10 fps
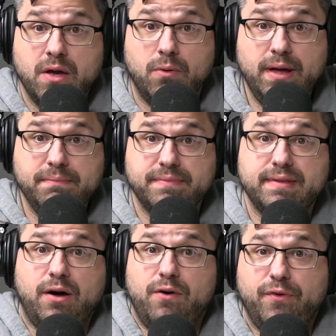Well,
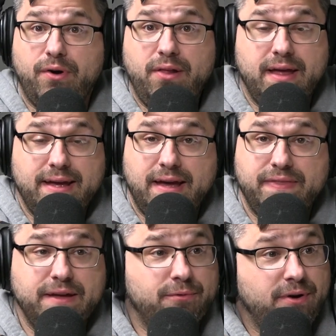overall, I
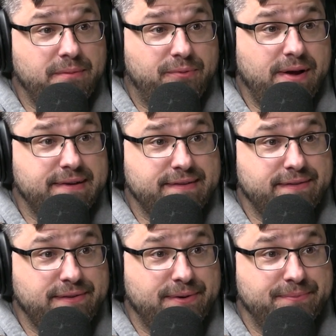think we're all impressed.
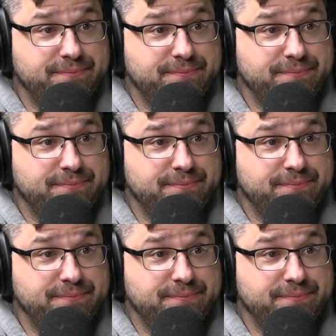So